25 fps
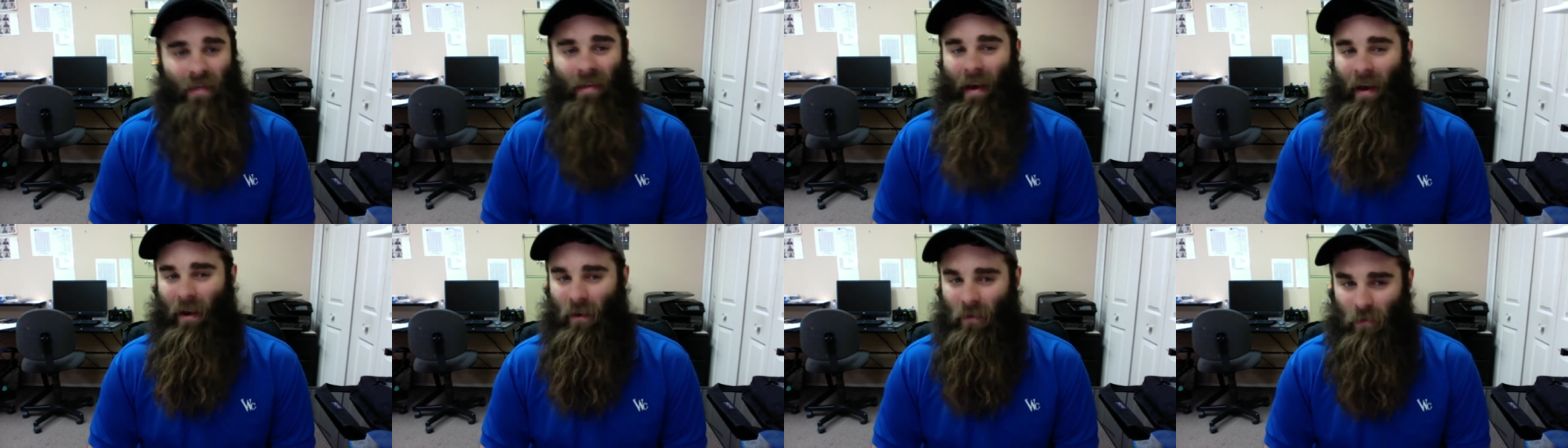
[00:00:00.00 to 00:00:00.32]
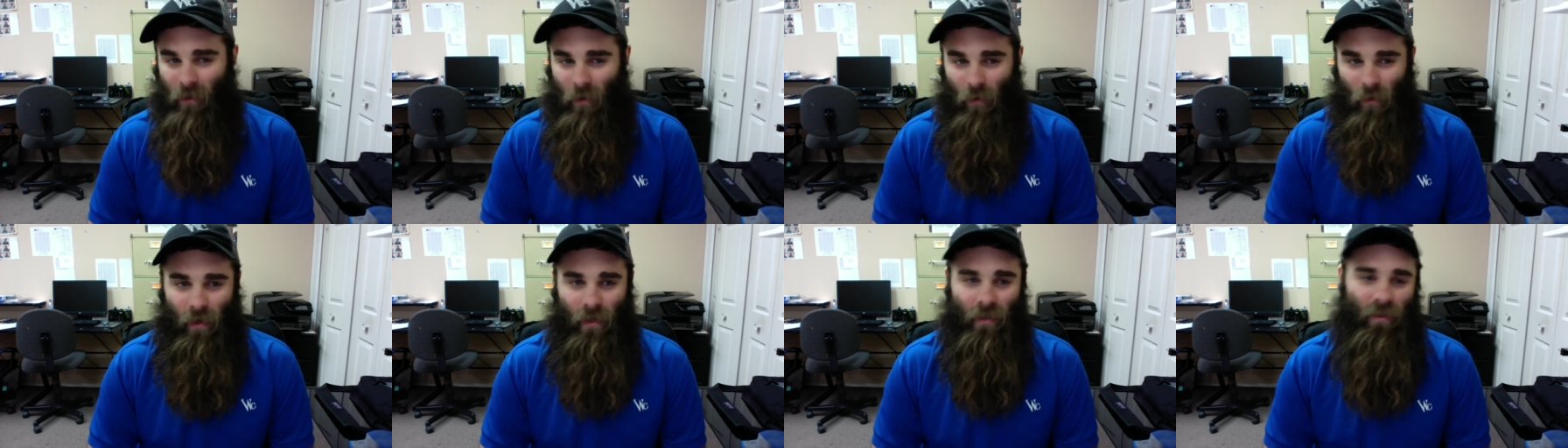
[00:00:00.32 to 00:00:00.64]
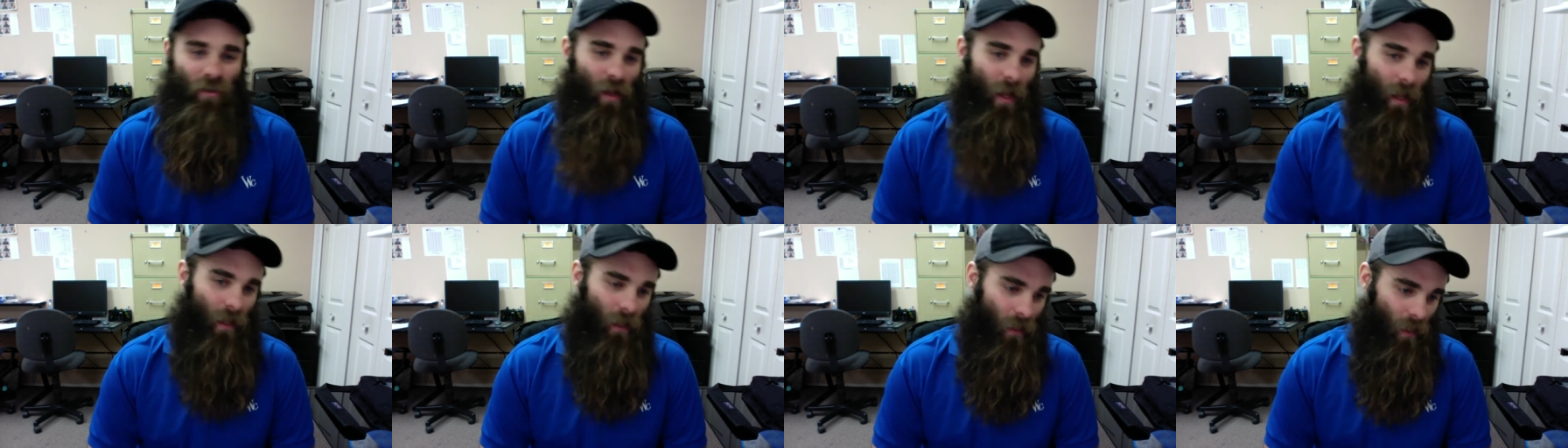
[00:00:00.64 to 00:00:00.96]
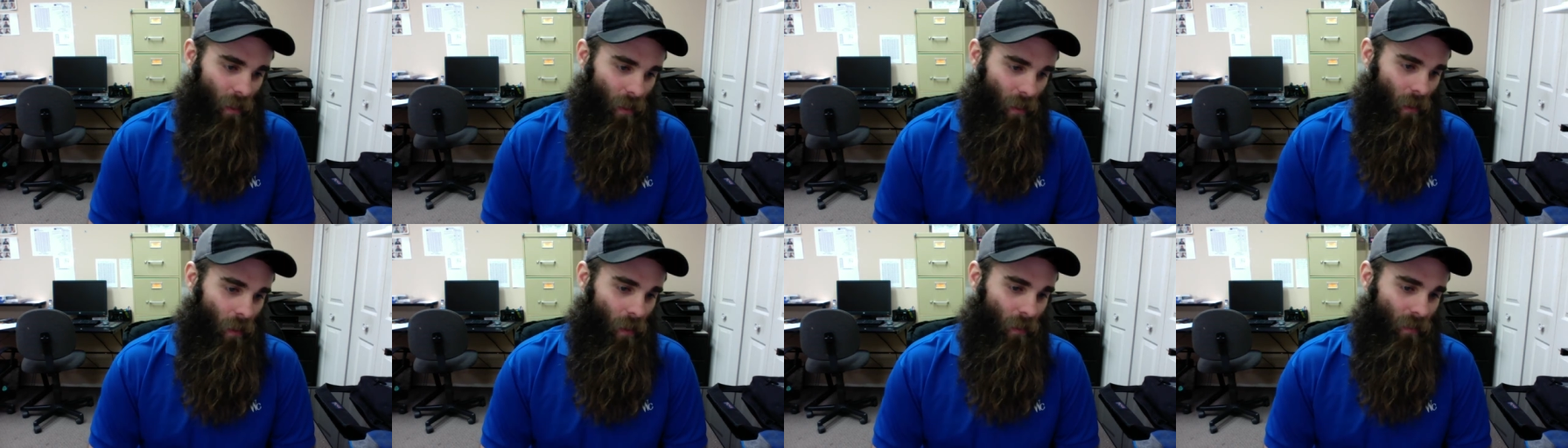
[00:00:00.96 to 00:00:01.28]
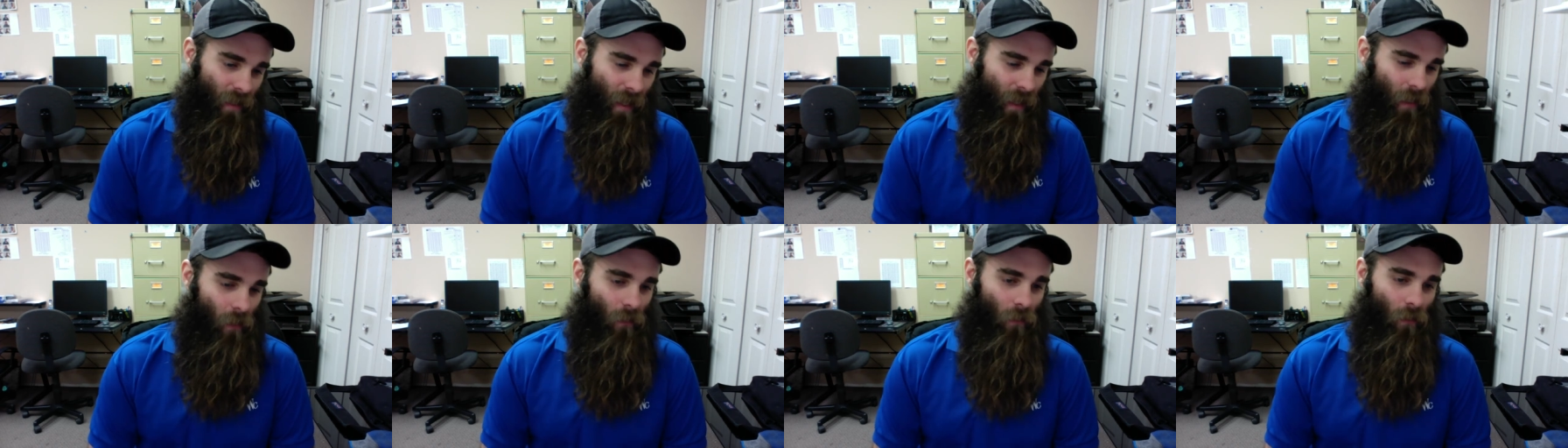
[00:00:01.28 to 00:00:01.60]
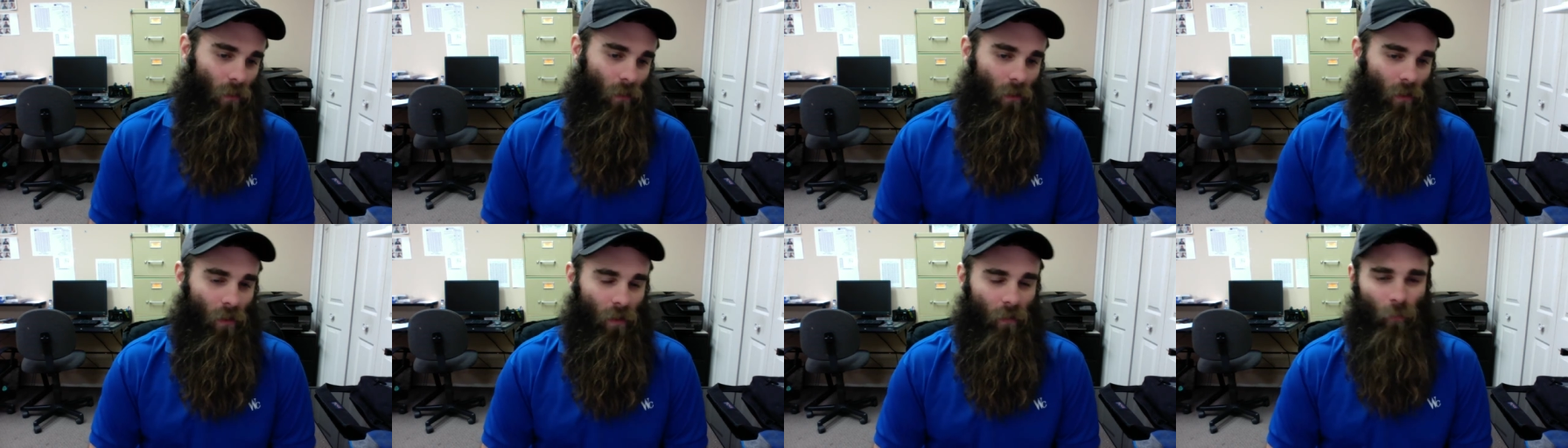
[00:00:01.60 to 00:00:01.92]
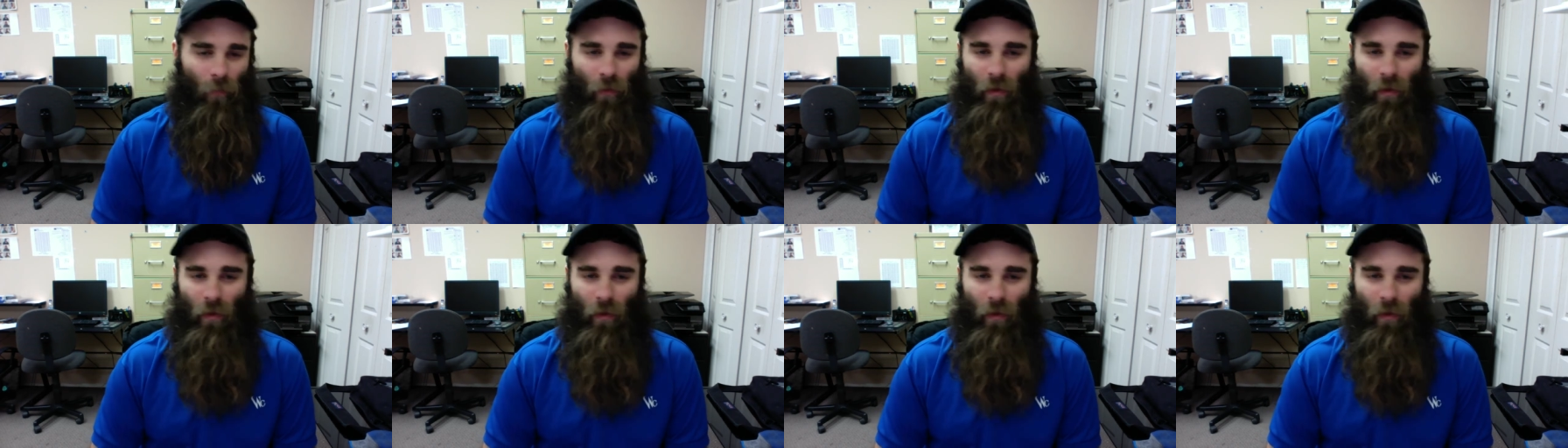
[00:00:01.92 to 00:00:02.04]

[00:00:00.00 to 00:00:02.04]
download it, take a look,